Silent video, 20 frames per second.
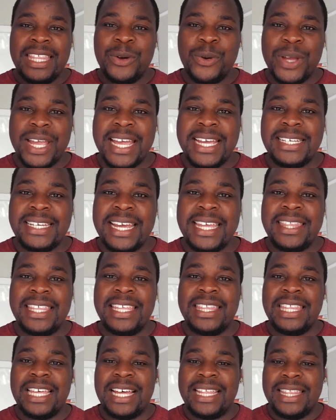they will enter,
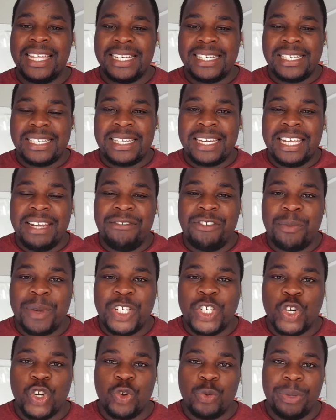and then that
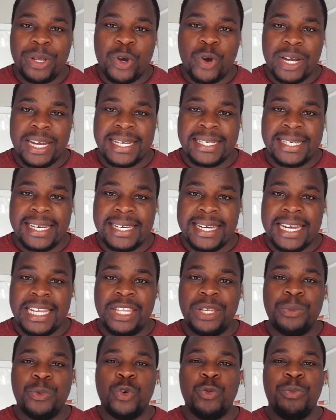information will be
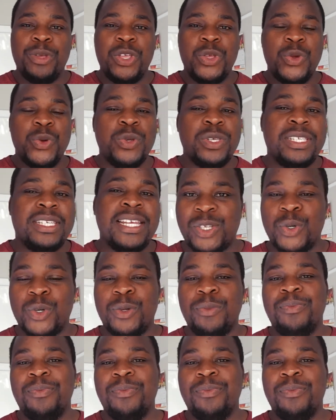collected and will be used.